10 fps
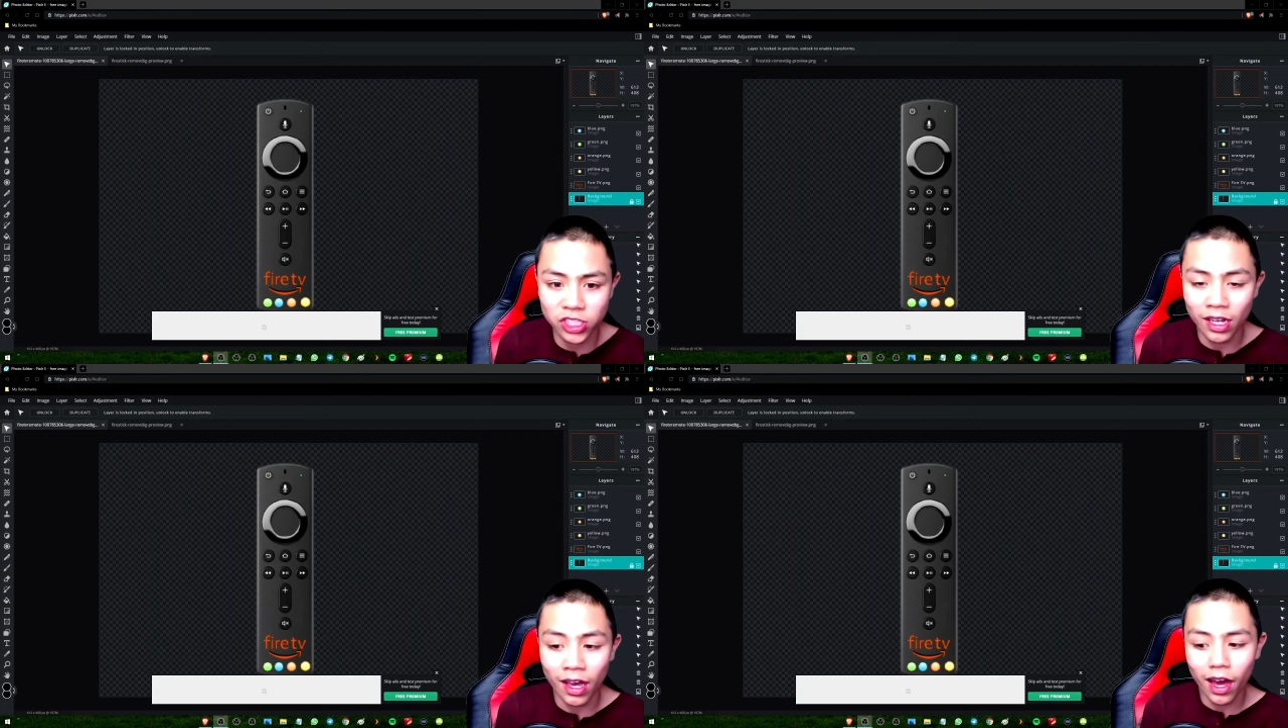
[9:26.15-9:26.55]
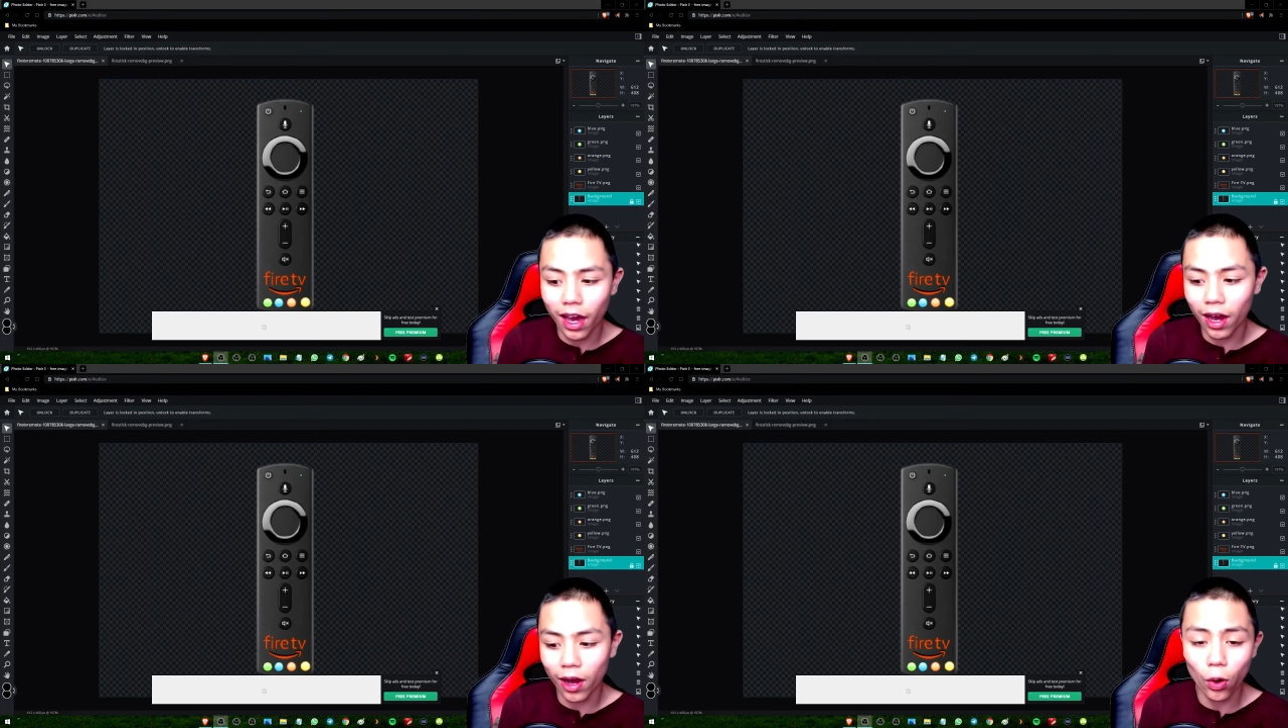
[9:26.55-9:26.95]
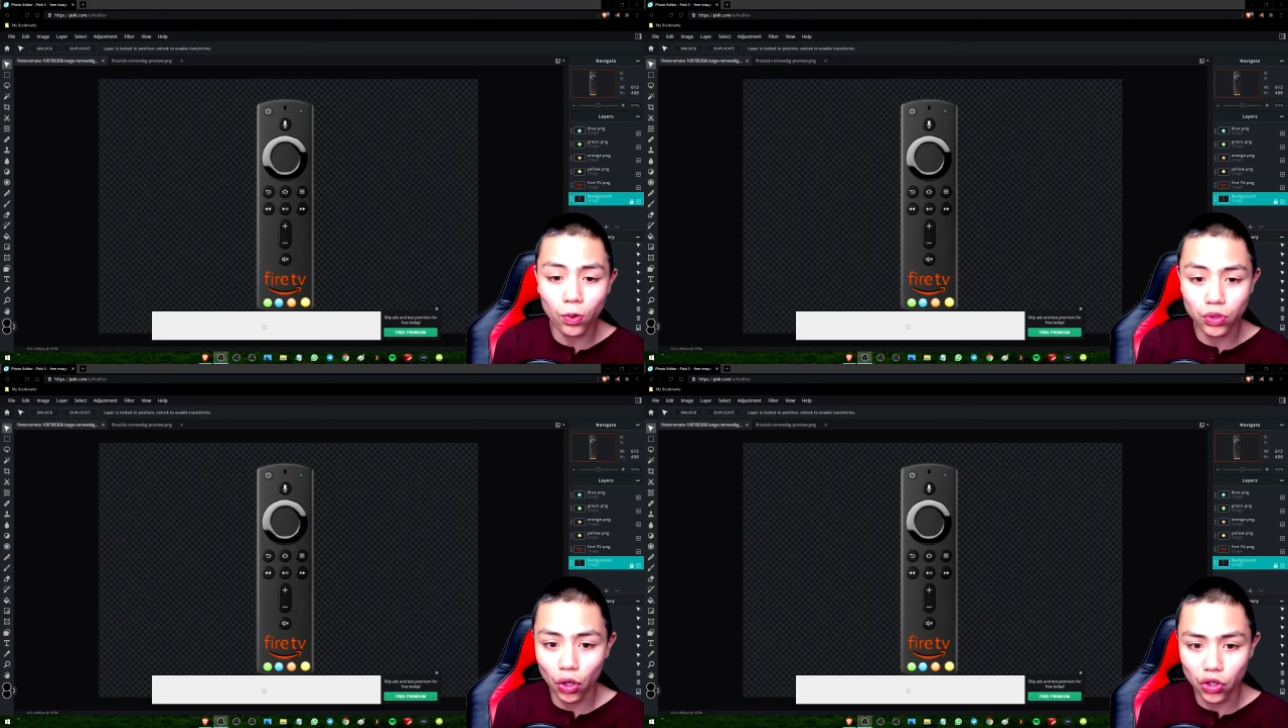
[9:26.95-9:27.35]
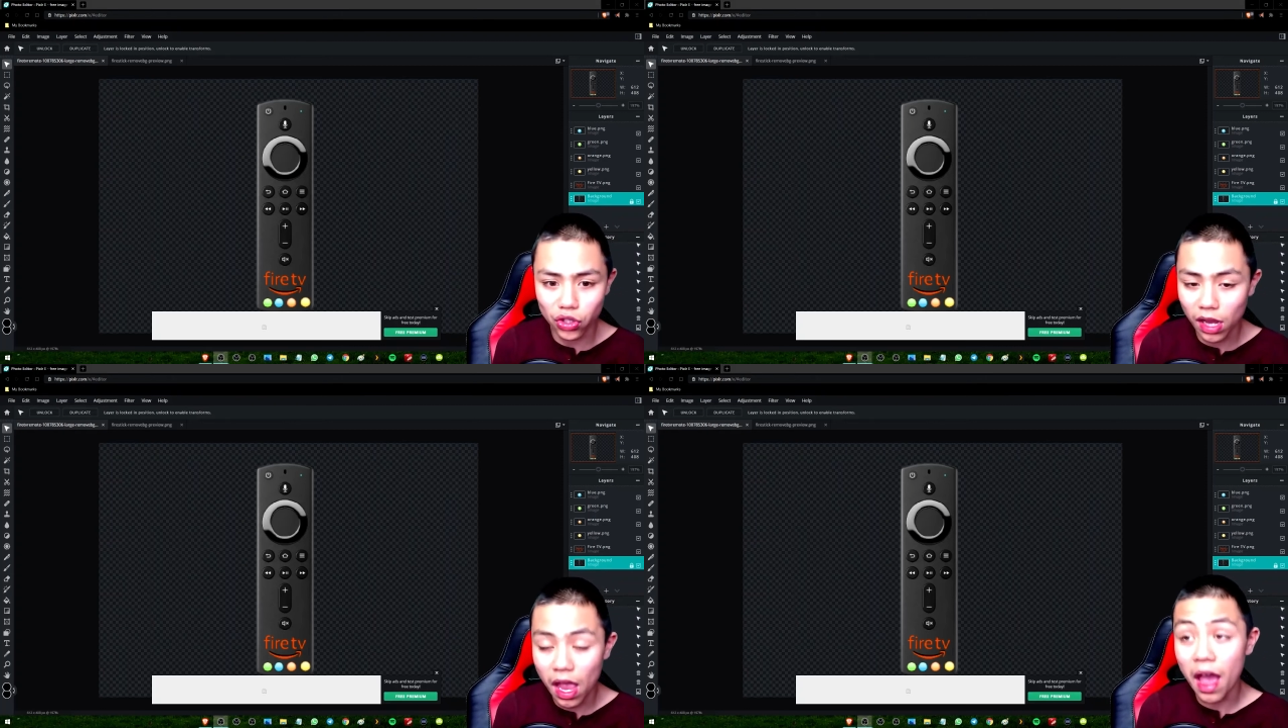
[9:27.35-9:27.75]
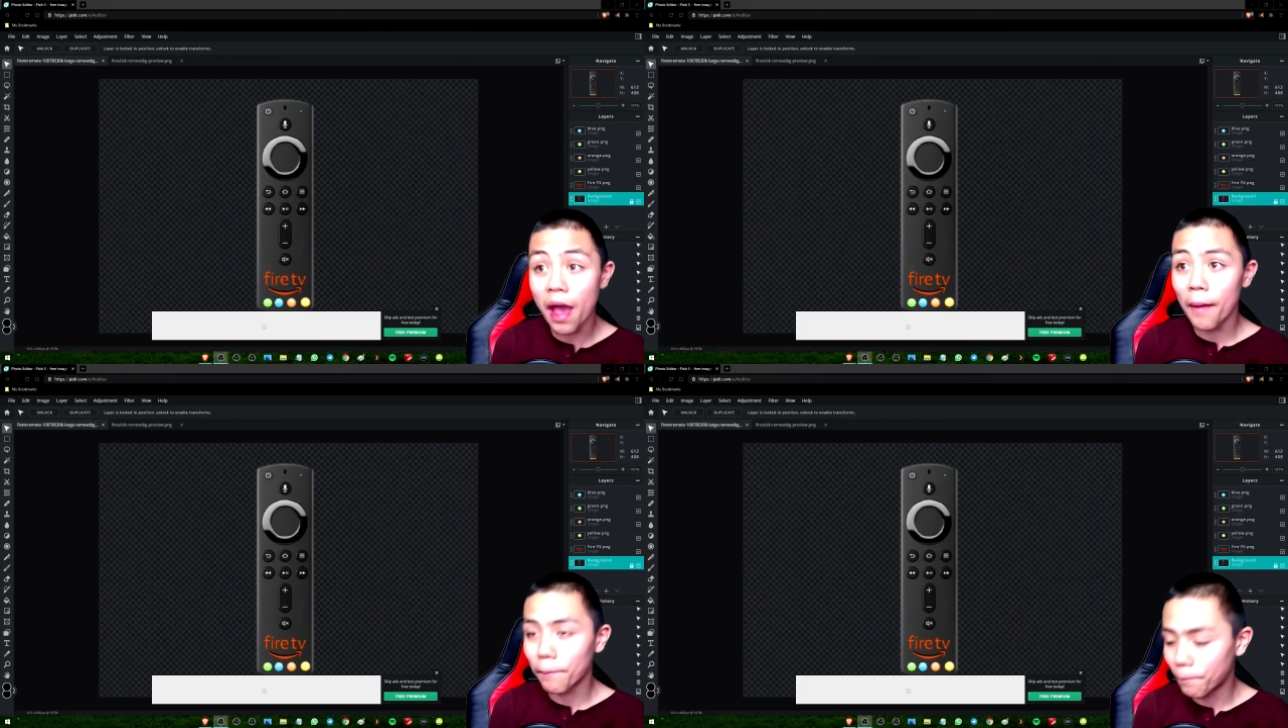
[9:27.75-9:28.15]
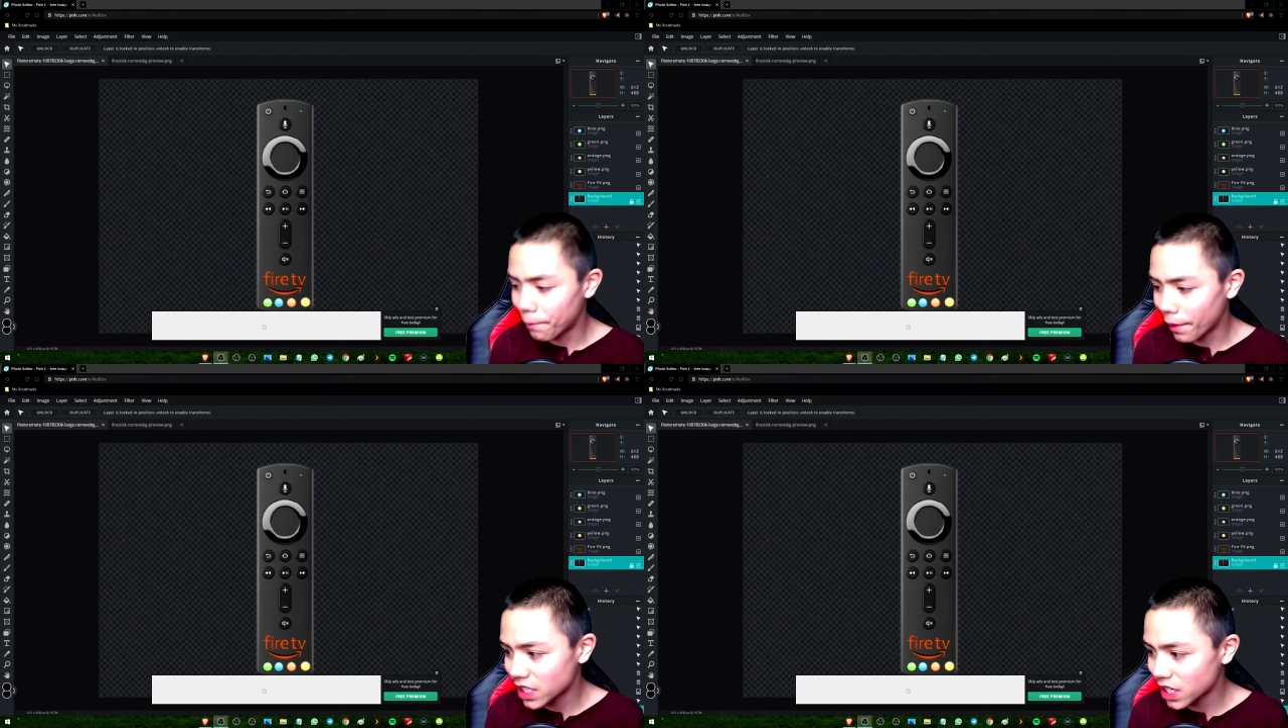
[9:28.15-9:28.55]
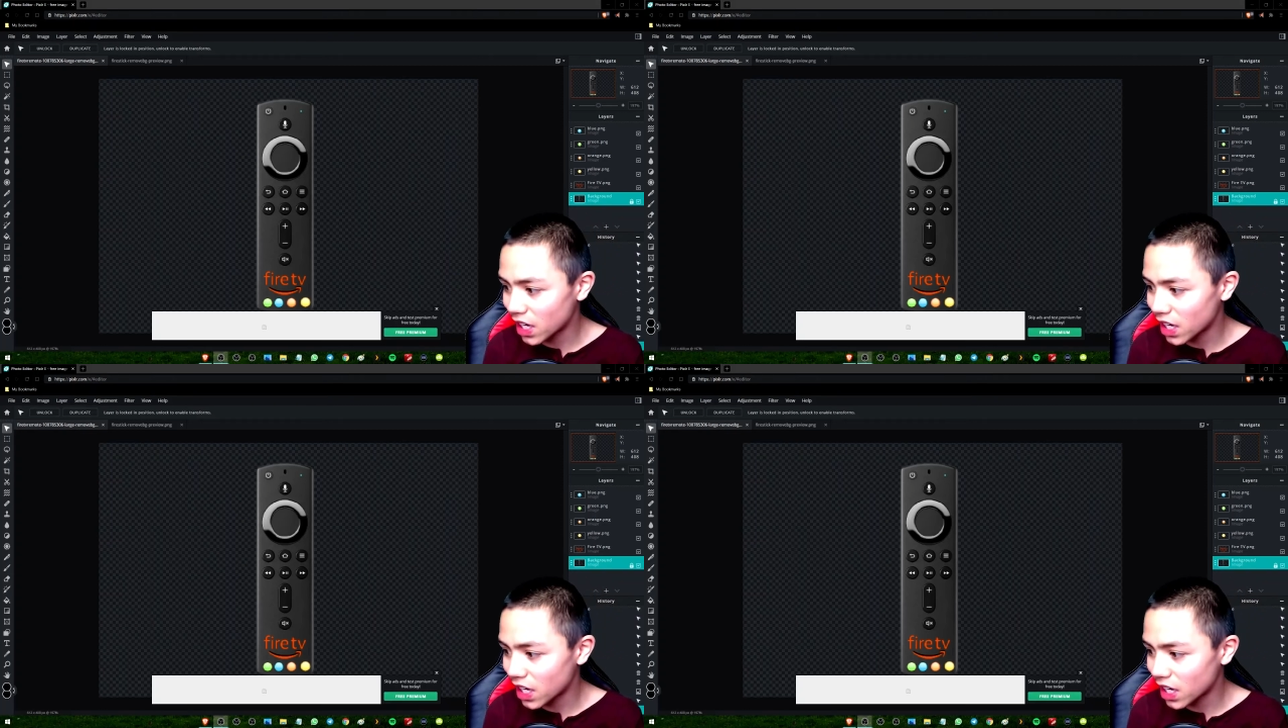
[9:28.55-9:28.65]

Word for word: a whole lot better.